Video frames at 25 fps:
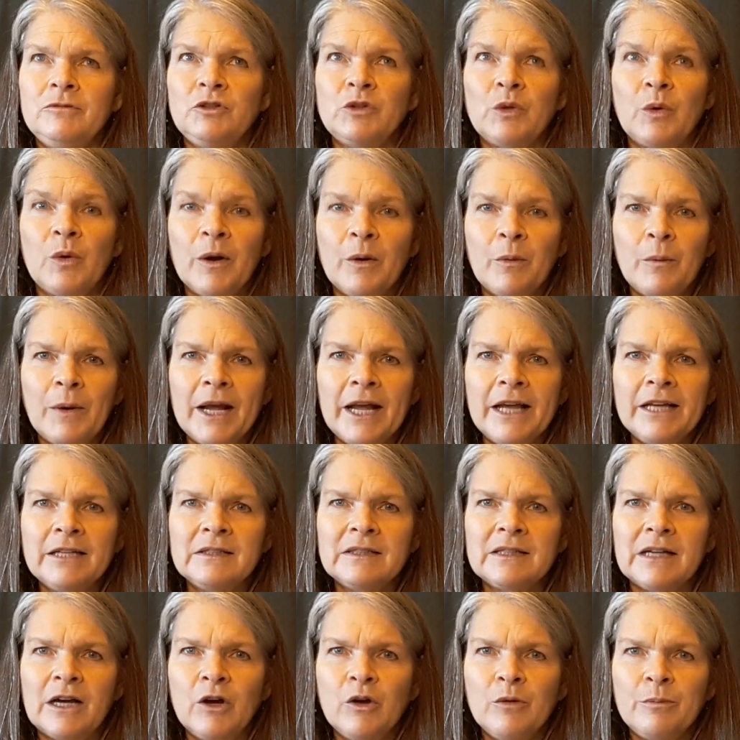doorway
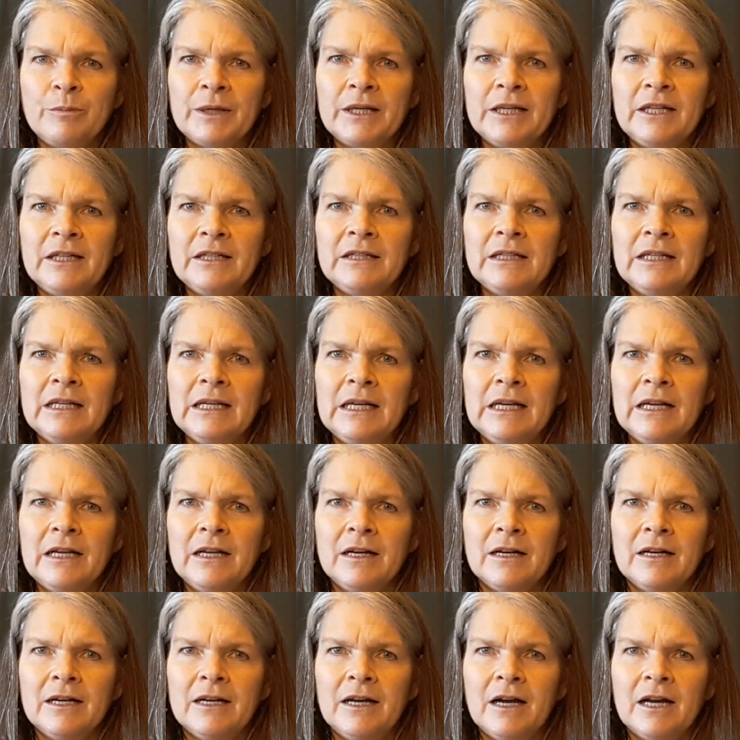is open
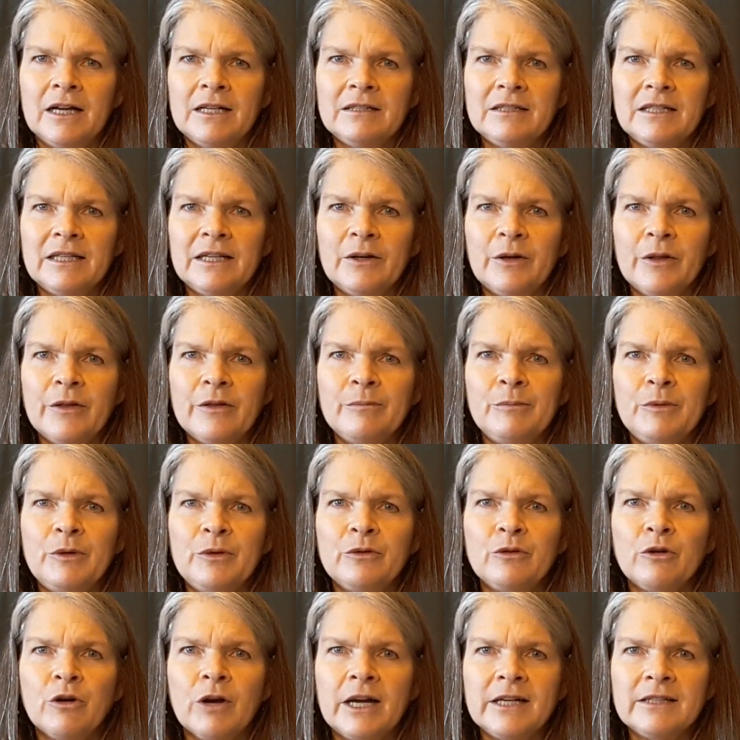until the moon
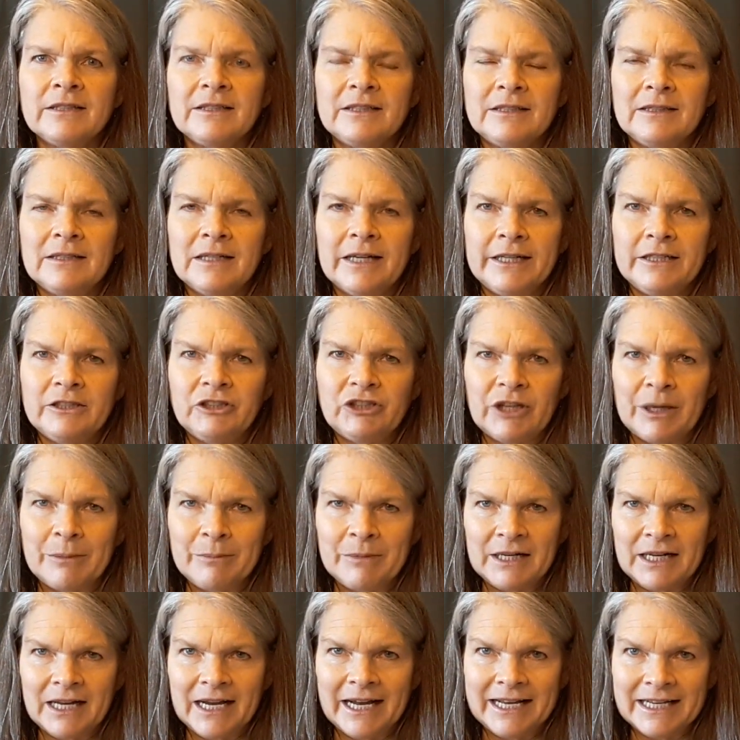crosses 9
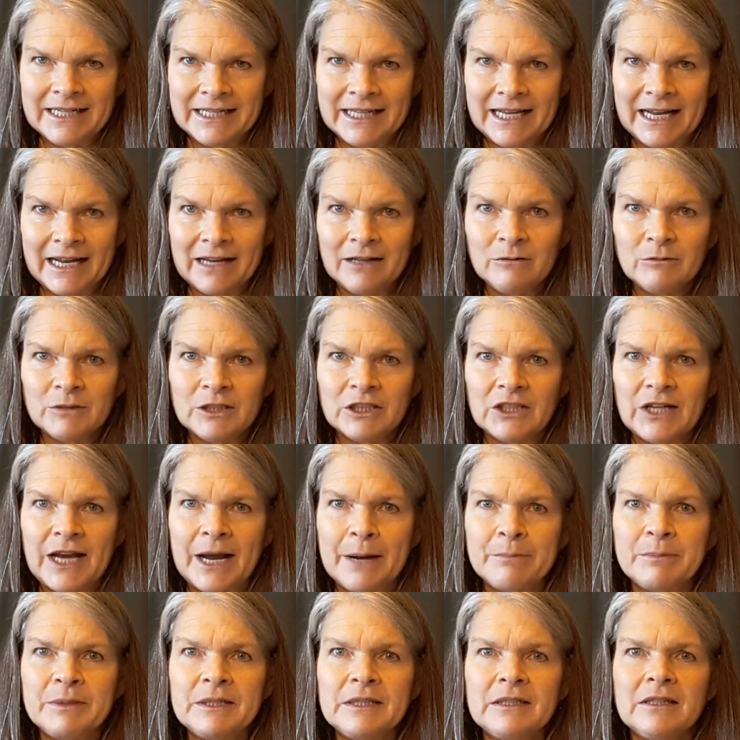Gemini again, which
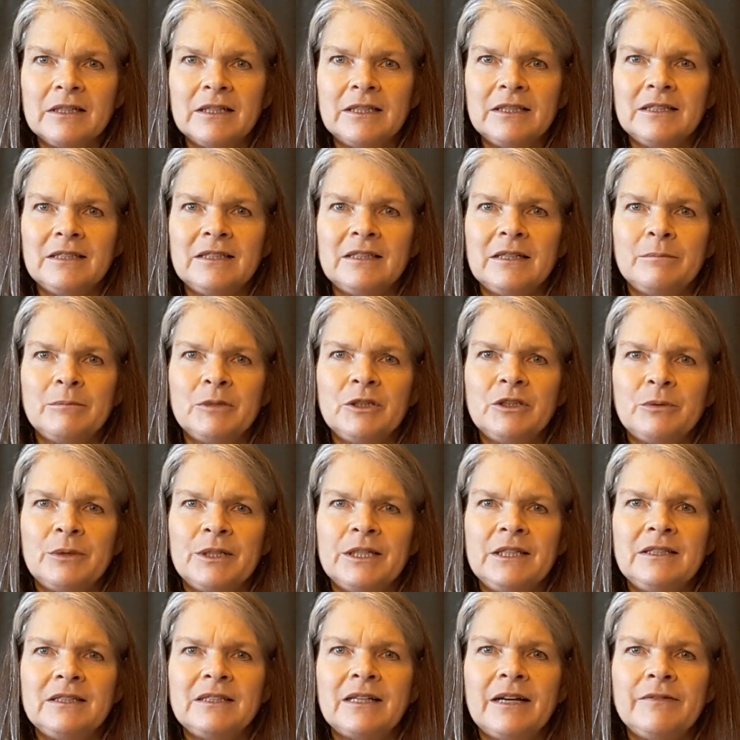happens on December
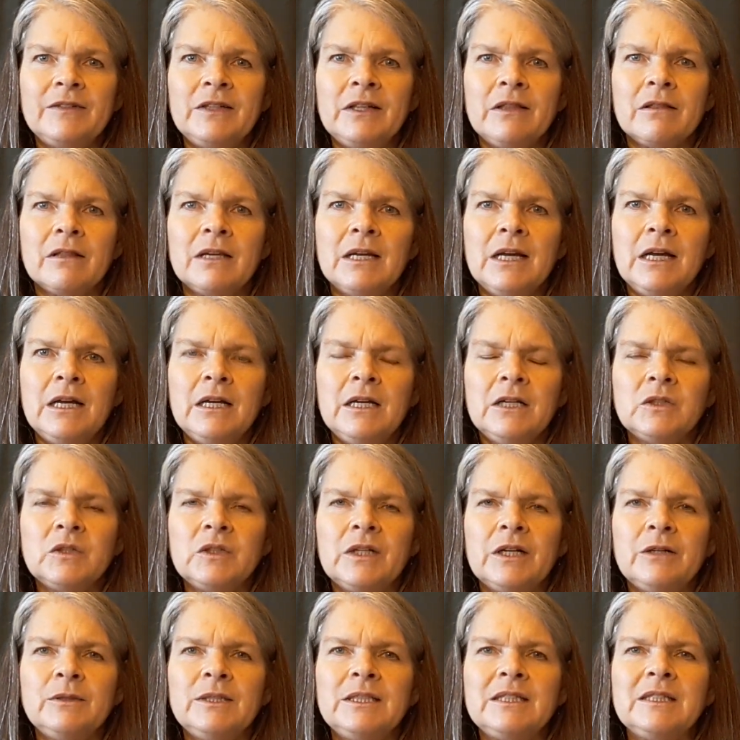27th.
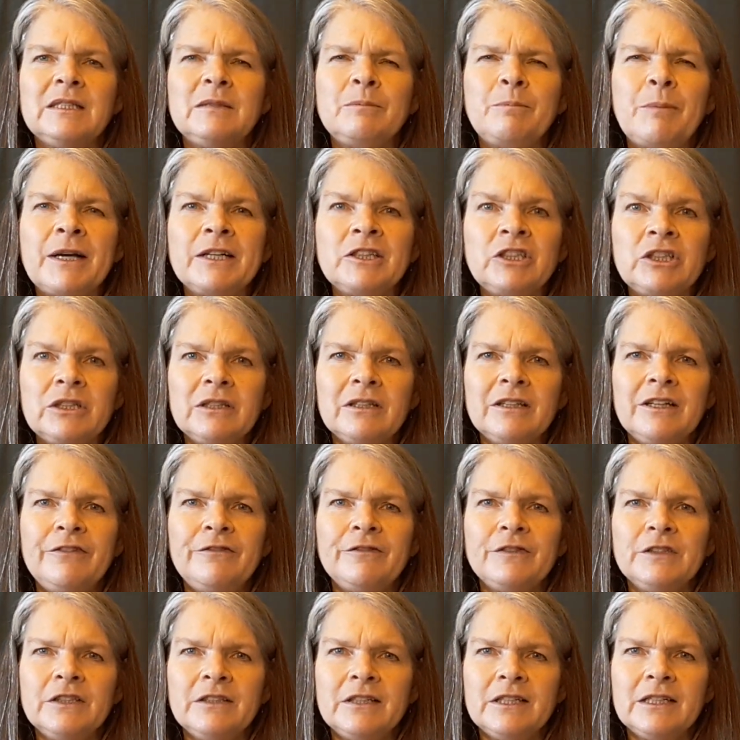So especially
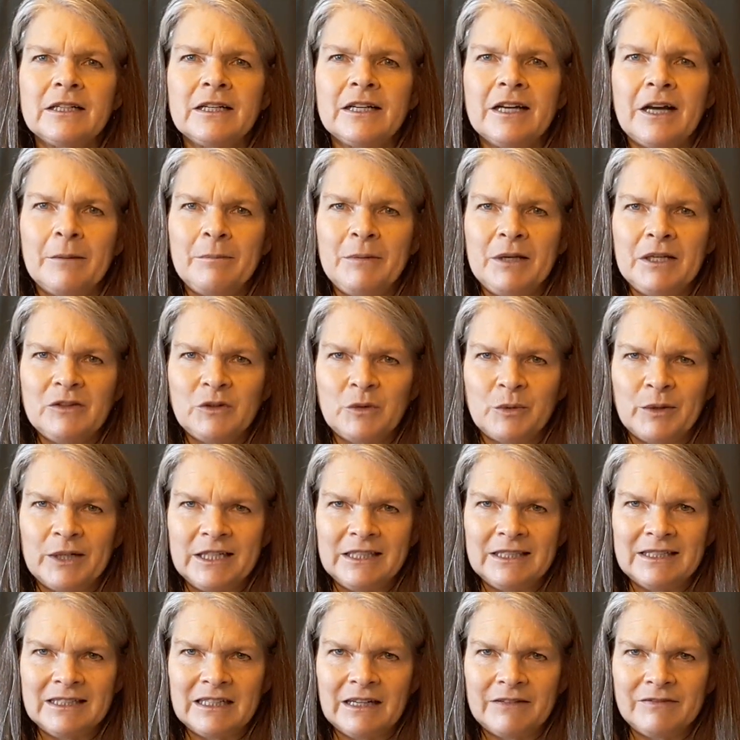for the coming
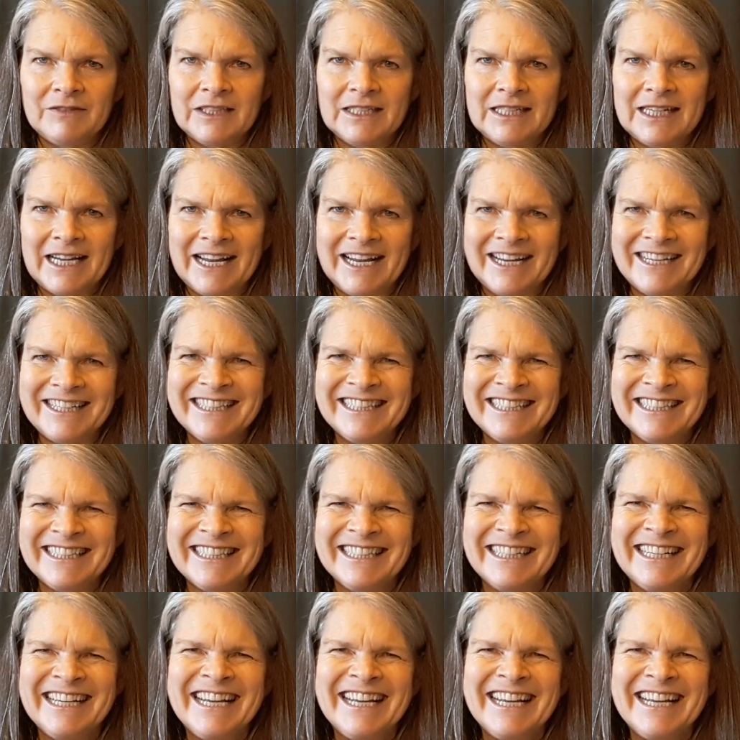27 days,